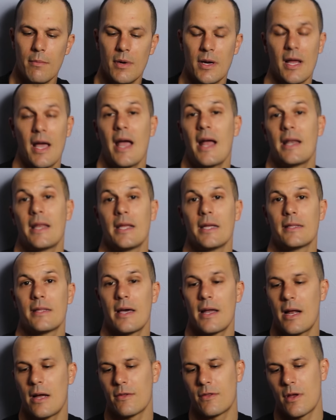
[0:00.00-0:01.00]
but I had to get
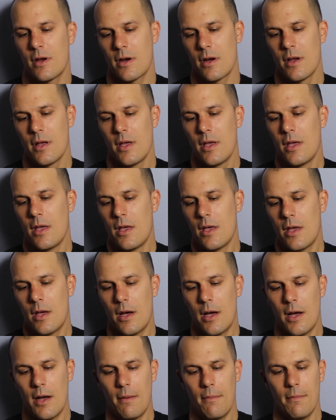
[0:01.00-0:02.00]
that out there.
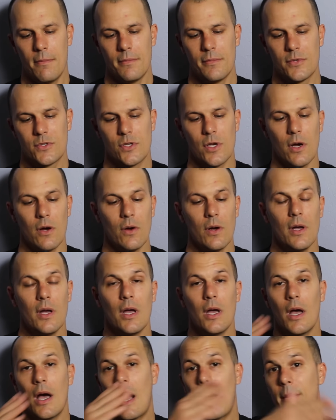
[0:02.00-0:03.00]
So
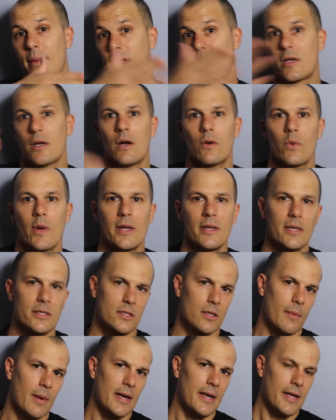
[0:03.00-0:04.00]
I'm gonna cut right
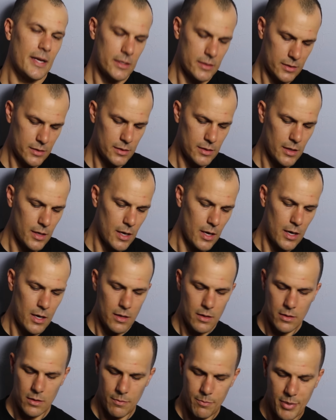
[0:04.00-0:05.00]
into my next
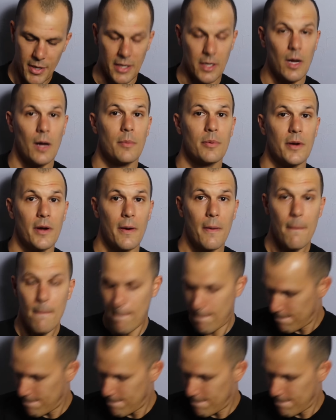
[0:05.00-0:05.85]
pickup here.